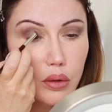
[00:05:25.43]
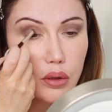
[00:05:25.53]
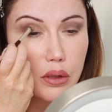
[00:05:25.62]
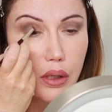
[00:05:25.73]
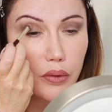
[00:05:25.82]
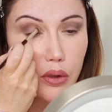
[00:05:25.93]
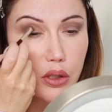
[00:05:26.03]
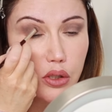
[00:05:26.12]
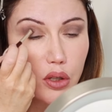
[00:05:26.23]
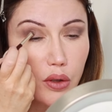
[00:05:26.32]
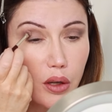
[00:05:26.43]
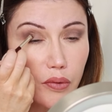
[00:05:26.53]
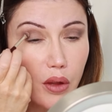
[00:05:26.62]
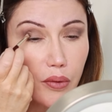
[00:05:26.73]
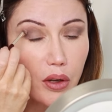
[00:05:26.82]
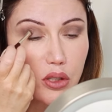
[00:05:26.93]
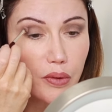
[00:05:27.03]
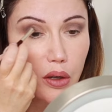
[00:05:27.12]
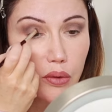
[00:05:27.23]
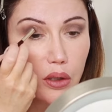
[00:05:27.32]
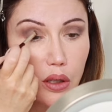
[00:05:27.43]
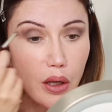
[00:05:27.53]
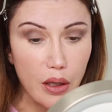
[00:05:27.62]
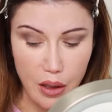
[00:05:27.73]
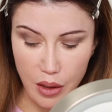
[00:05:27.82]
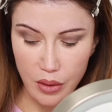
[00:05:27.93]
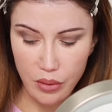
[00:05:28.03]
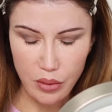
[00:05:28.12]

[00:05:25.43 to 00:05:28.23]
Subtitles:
It's not really showing up that much, but I really like it.